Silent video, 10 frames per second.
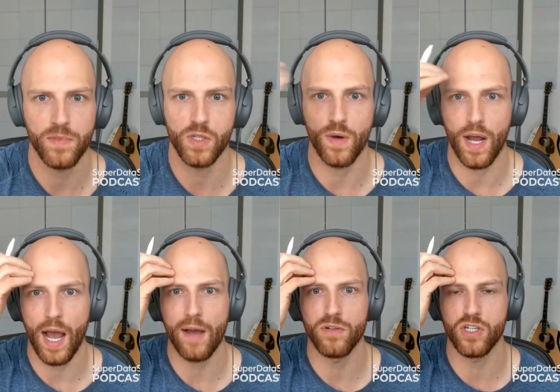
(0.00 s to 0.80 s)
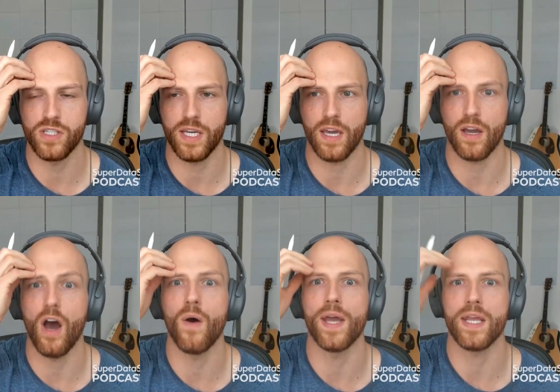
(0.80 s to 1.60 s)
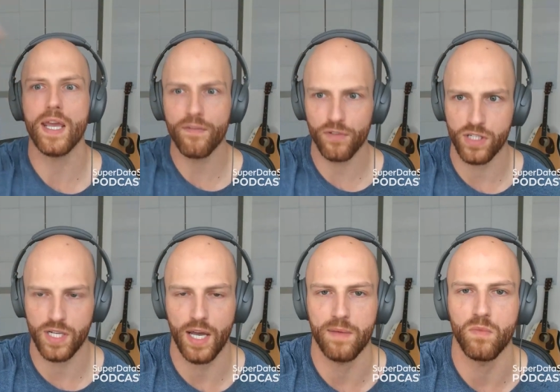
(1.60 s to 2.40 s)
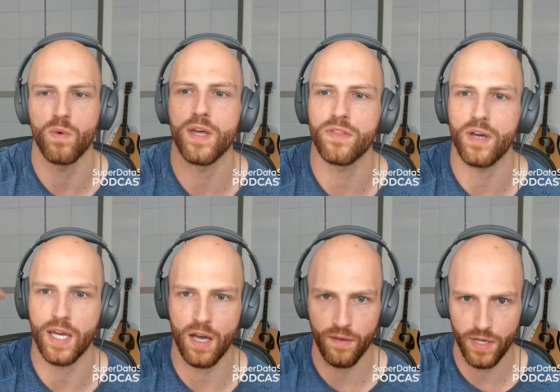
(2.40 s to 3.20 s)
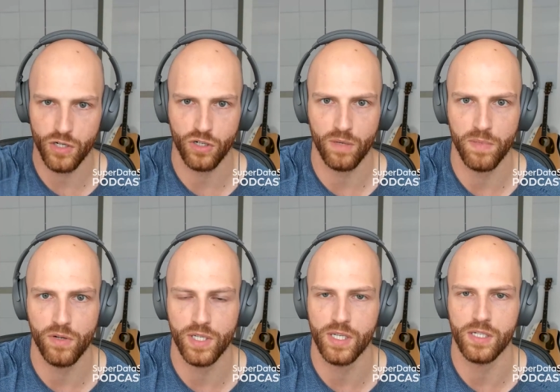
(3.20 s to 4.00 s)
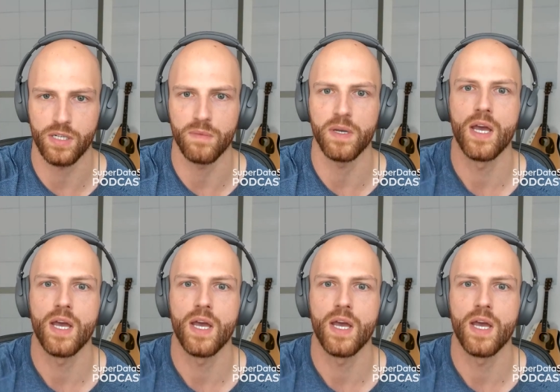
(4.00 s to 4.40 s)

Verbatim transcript: So mm-hmm. I was mm-hmm. just thinking, oh, at inference time with a confidential computing system,